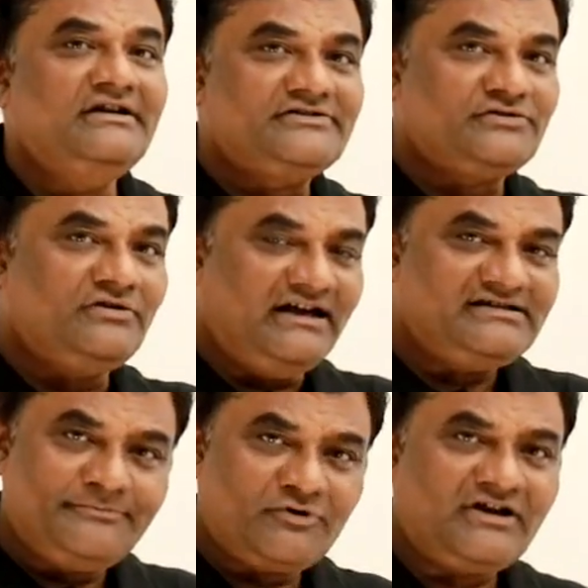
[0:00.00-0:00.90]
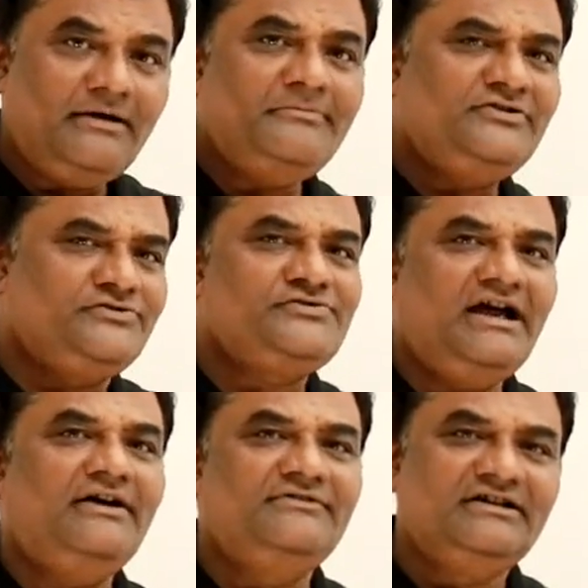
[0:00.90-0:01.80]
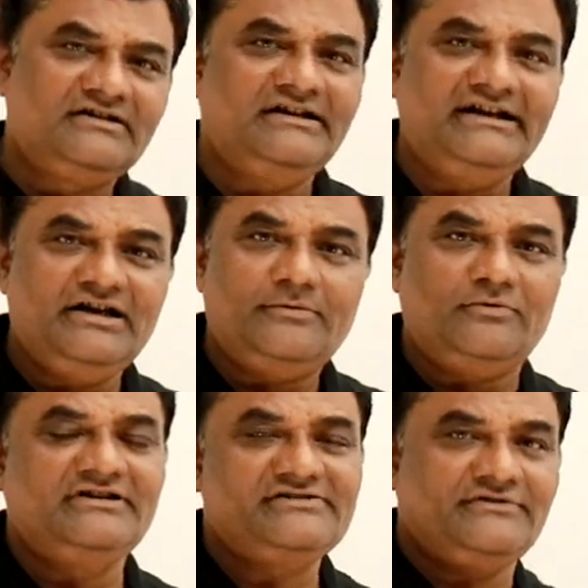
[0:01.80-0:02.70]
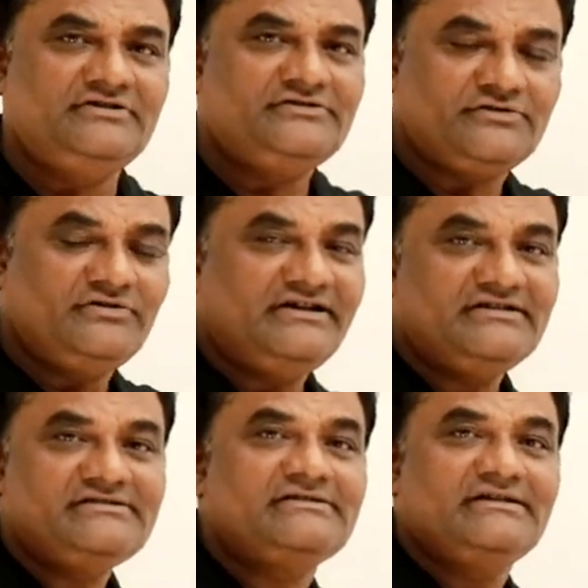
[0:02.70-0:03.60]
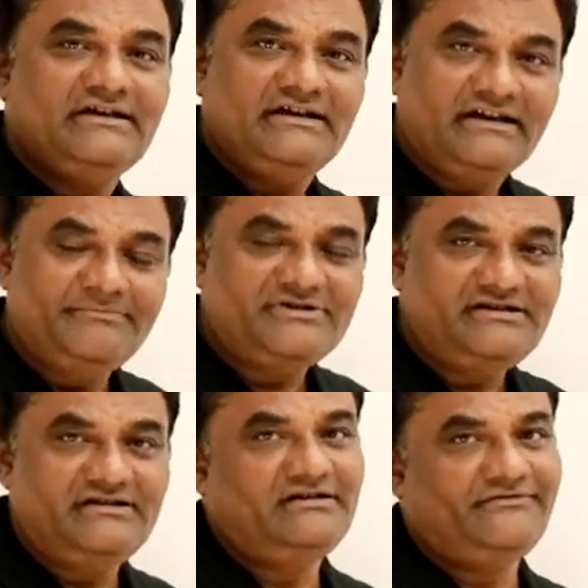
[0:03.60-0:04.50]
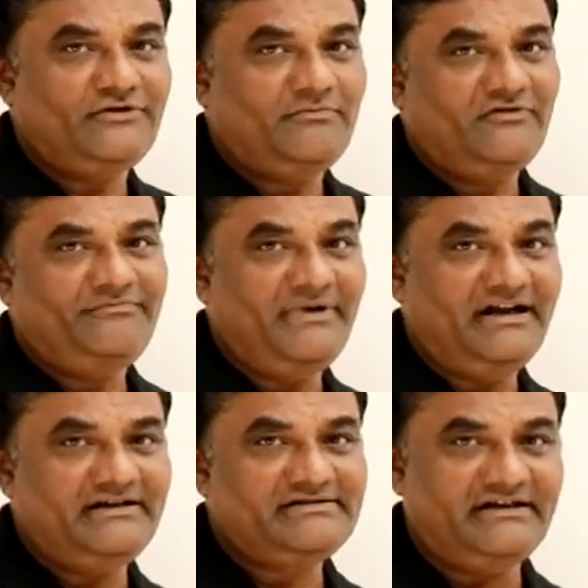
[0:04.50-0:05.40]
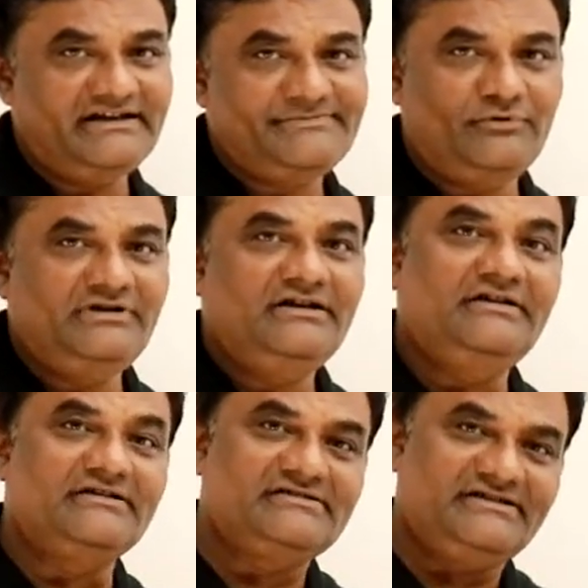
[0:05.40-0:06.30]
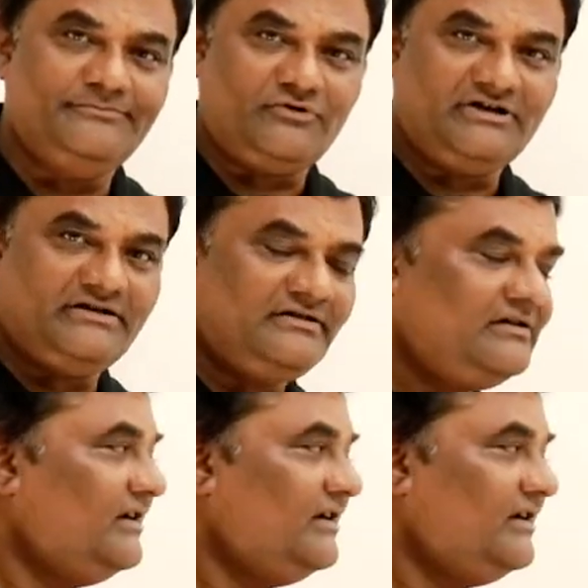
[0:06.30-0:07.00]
So as a programmer, you should have little idea about this one. So it is represented in the form of mantissa and exponent. This is important.